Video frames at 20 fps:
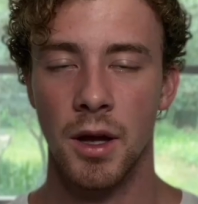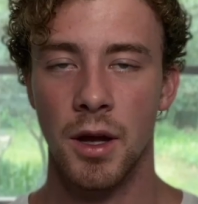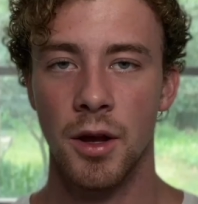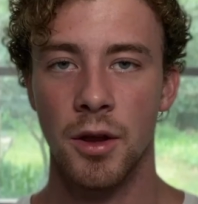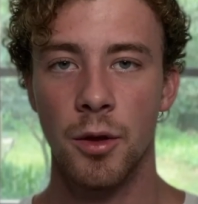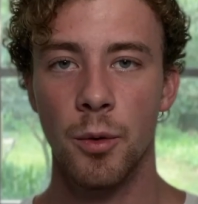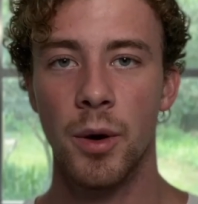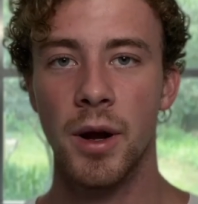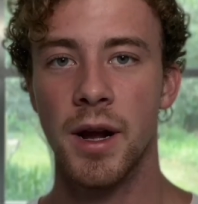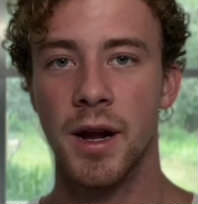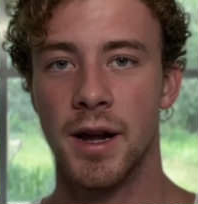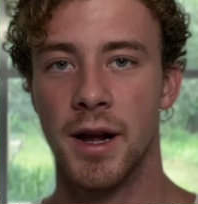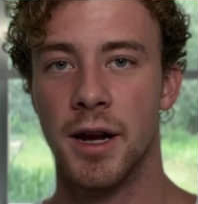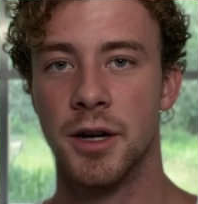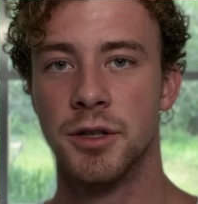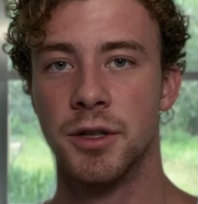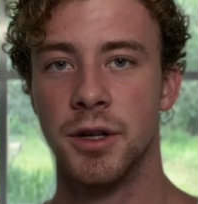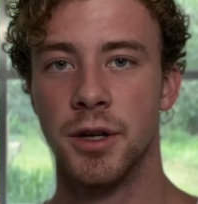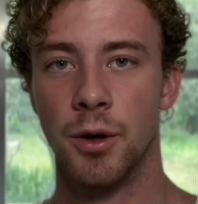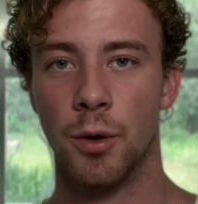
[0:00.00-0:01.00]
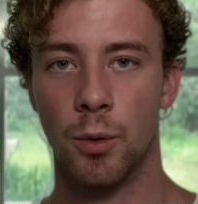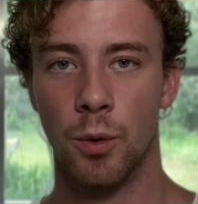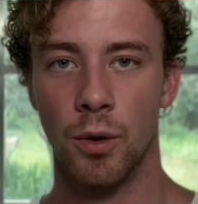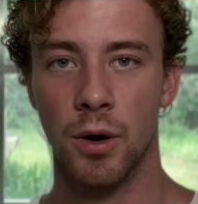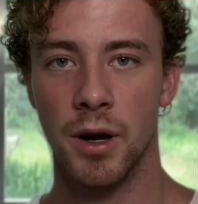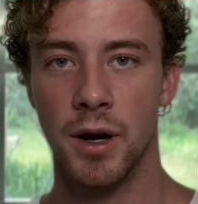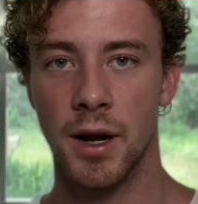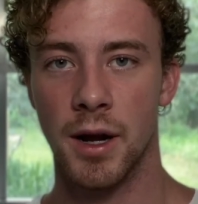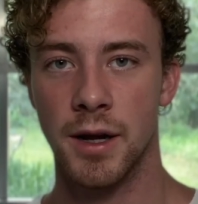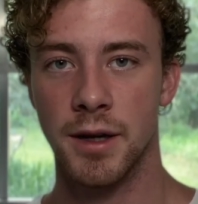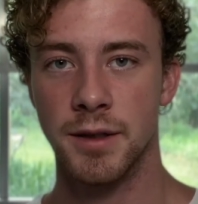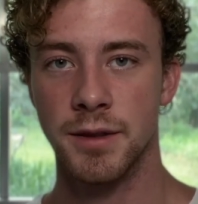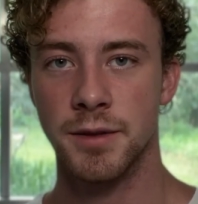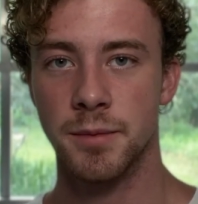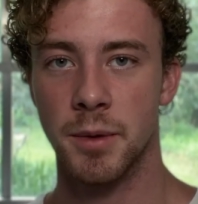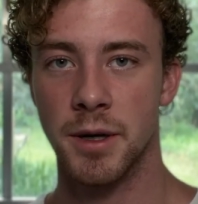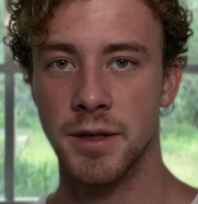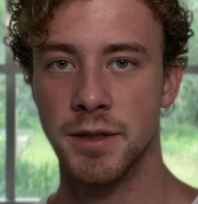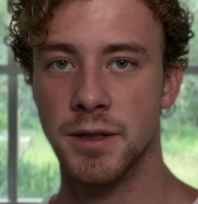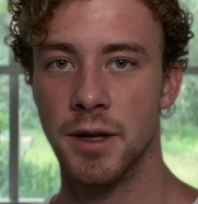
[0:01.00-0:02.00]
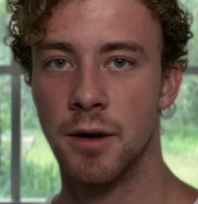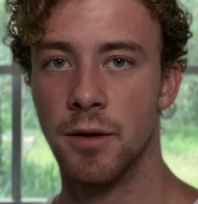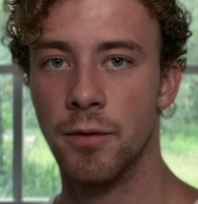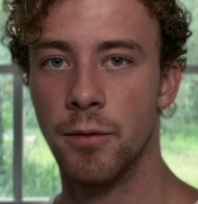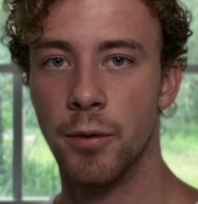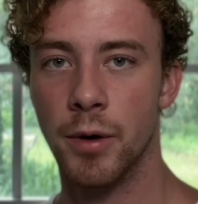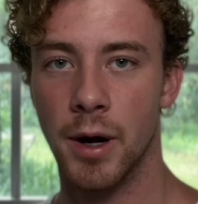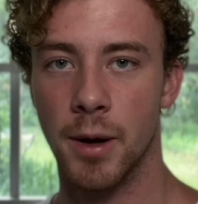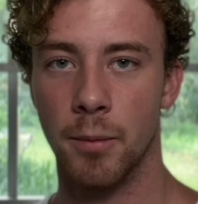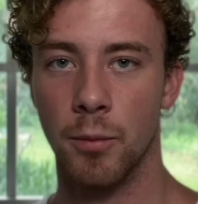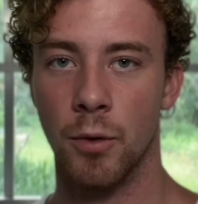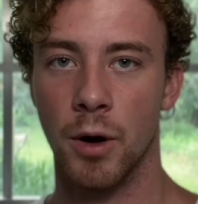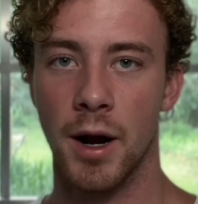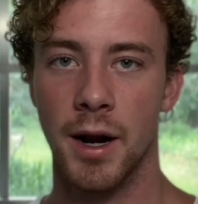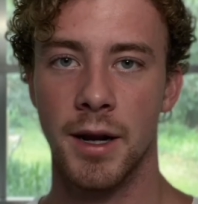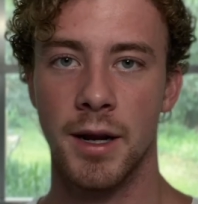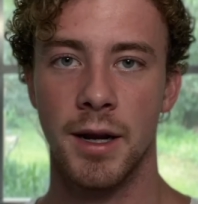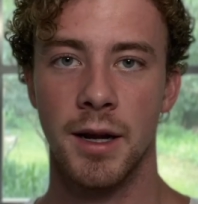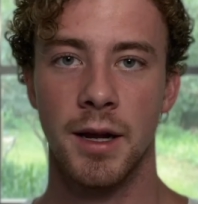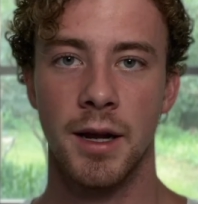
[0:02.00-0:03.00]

The way I actually organize myself when I'm writing